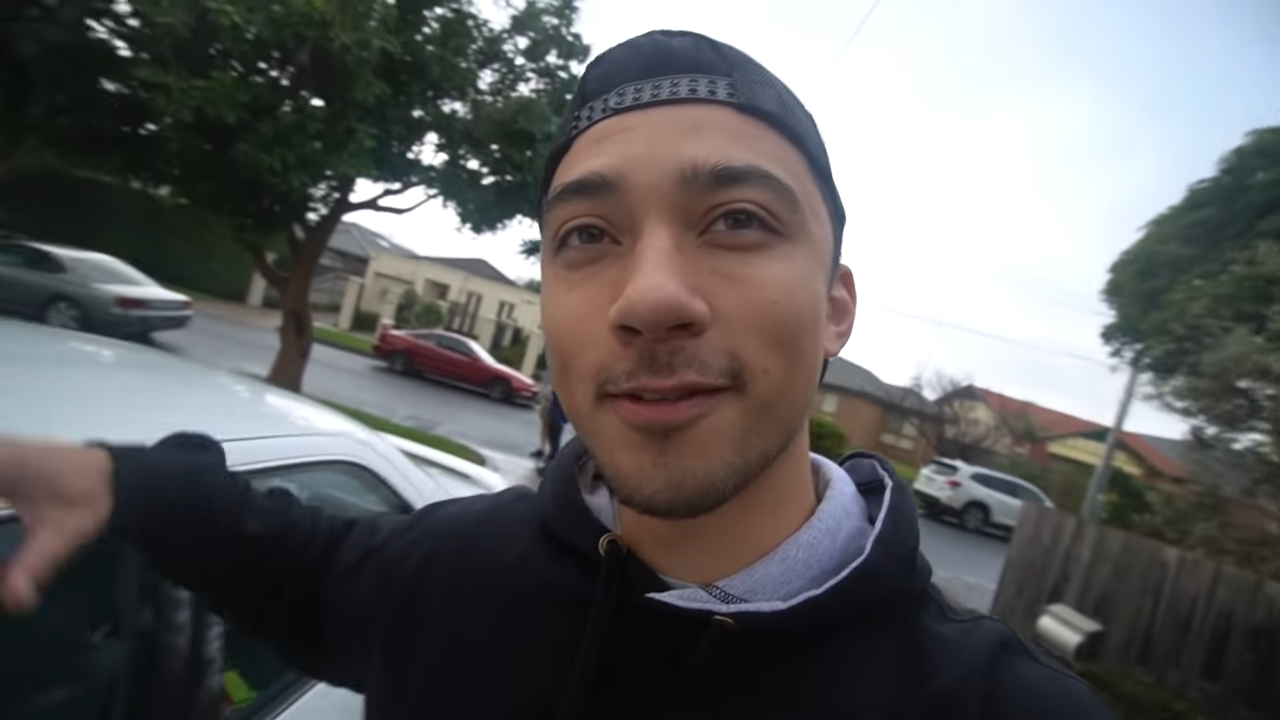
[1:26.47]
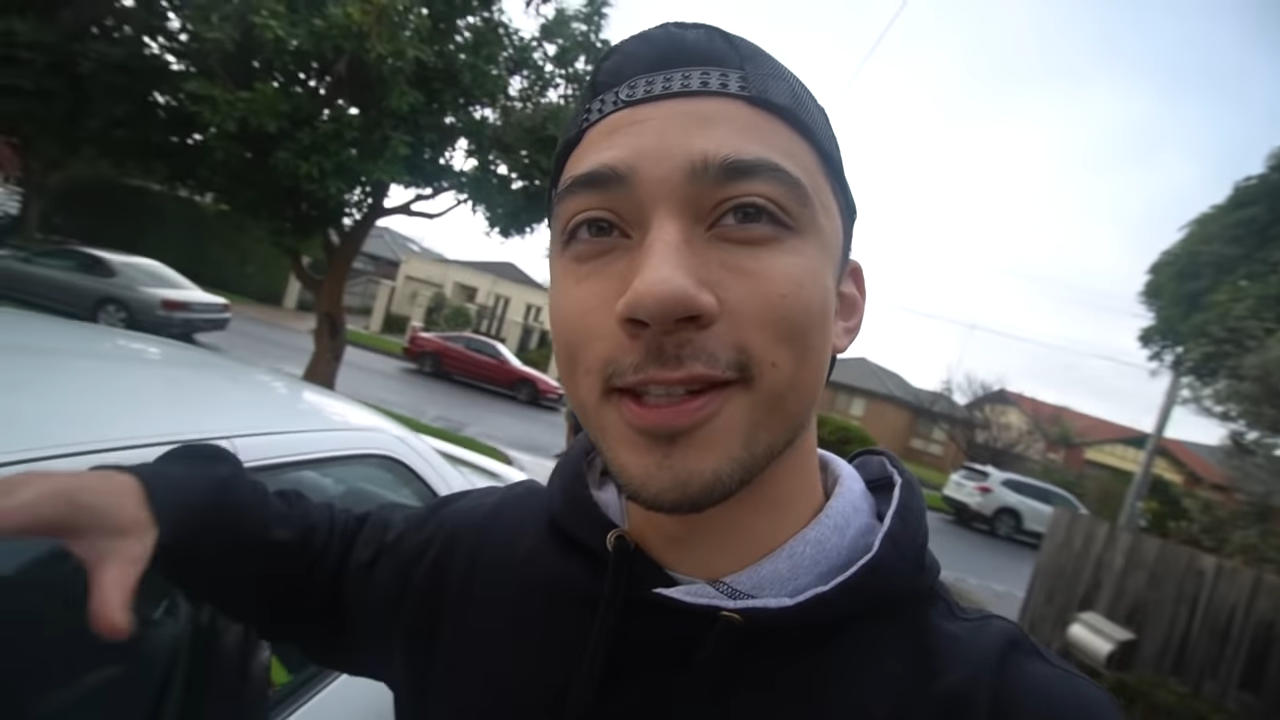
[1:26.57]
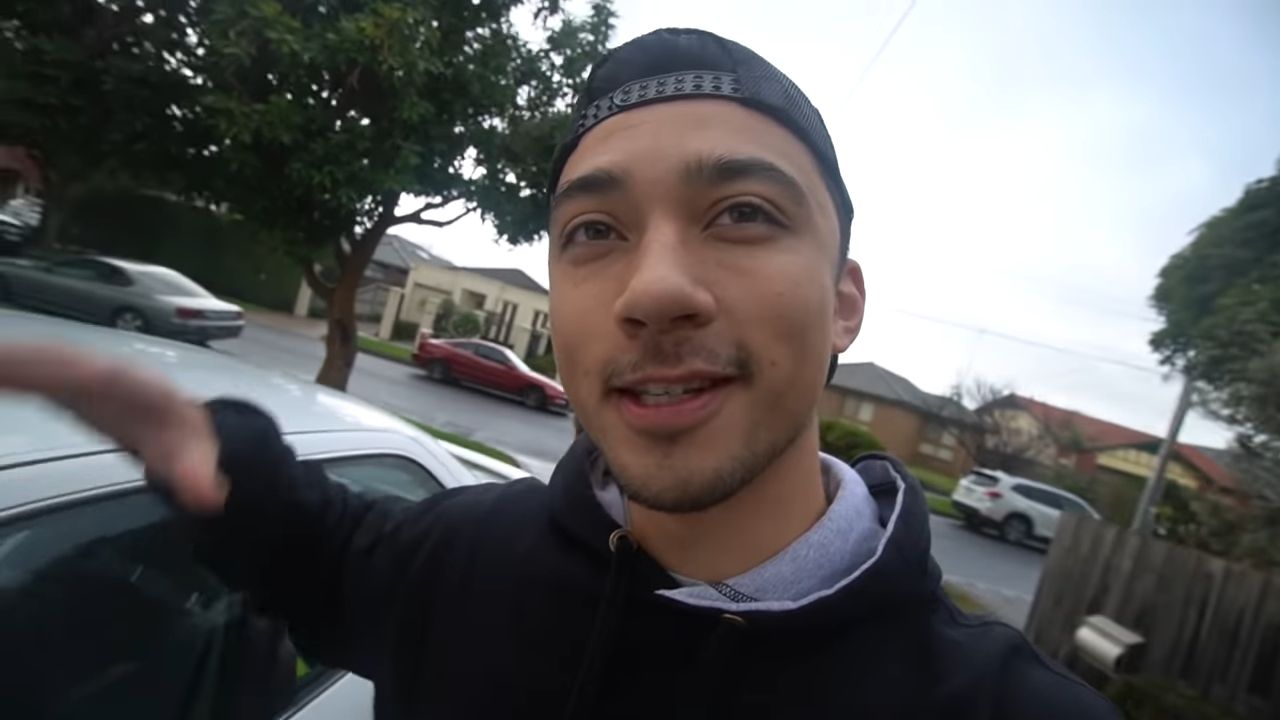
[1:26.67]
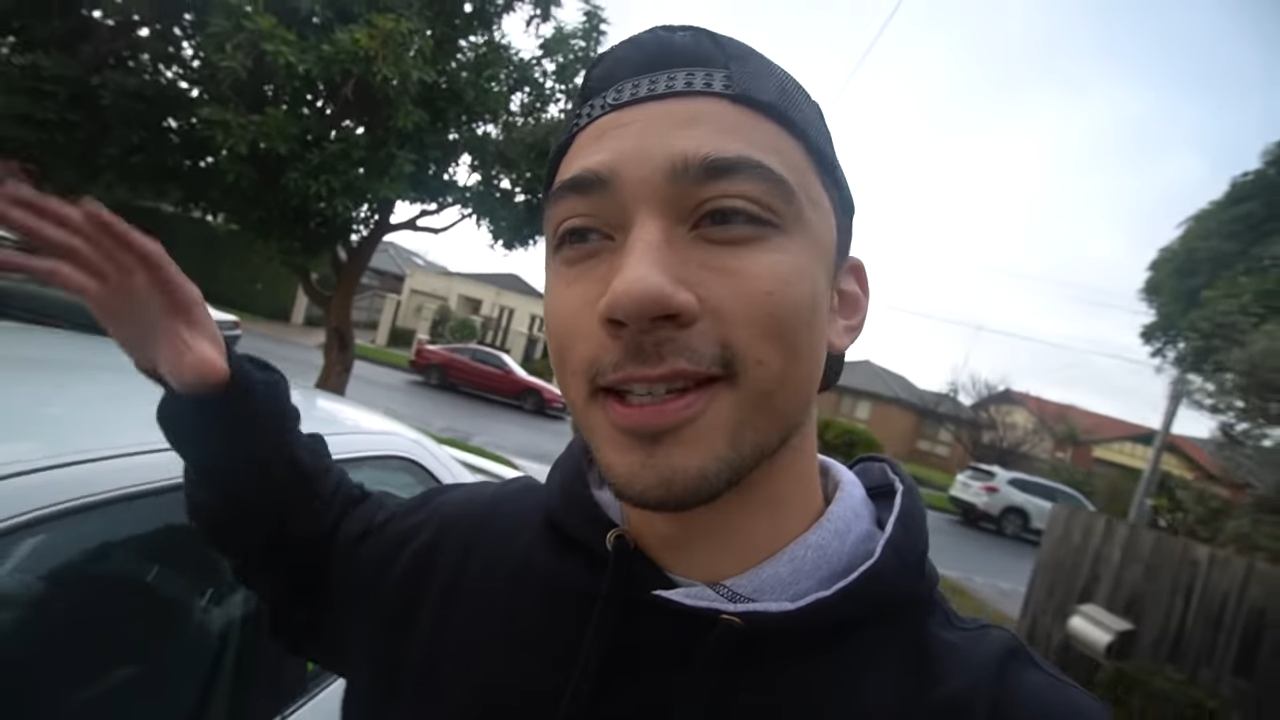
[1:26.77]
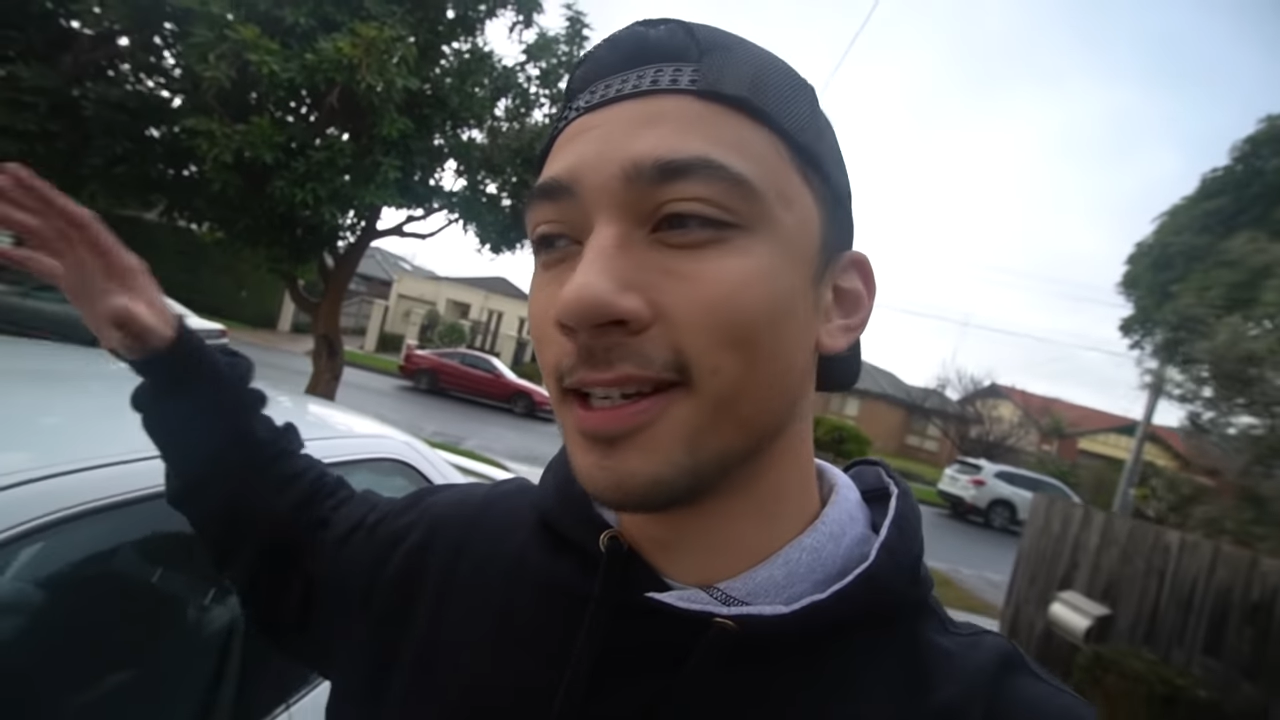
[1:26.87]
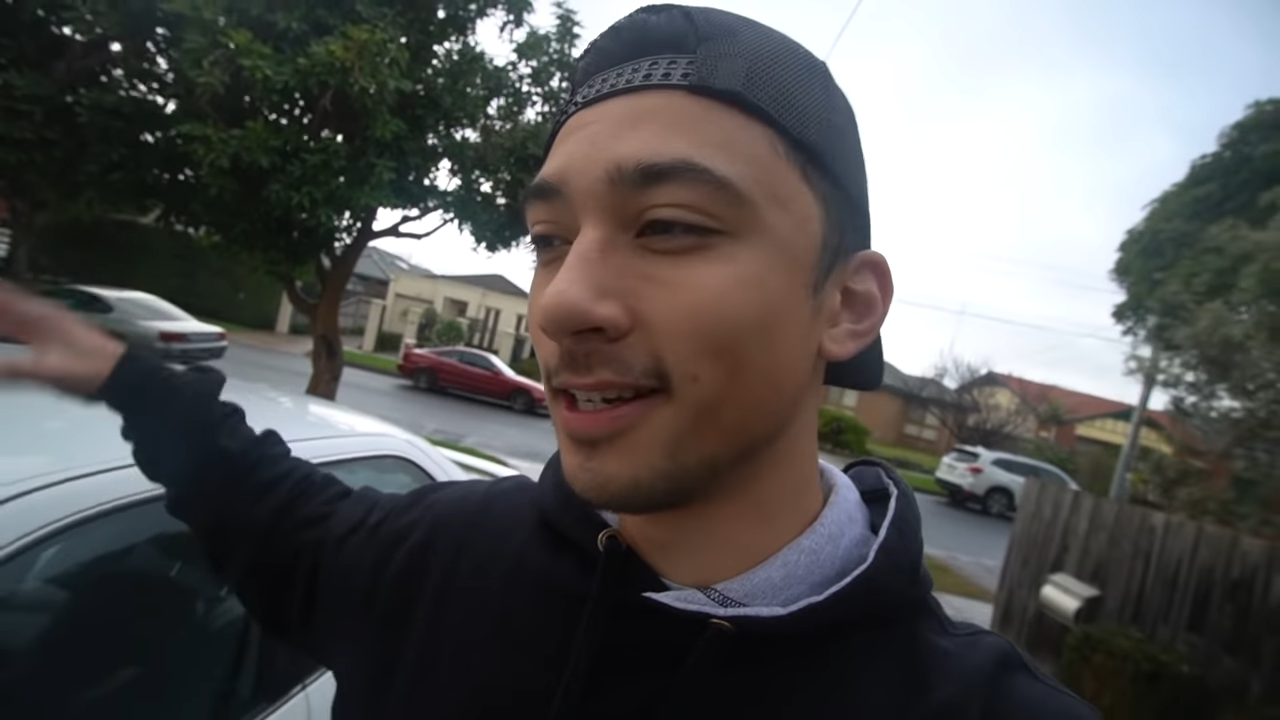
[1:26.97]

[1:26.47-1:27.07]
of the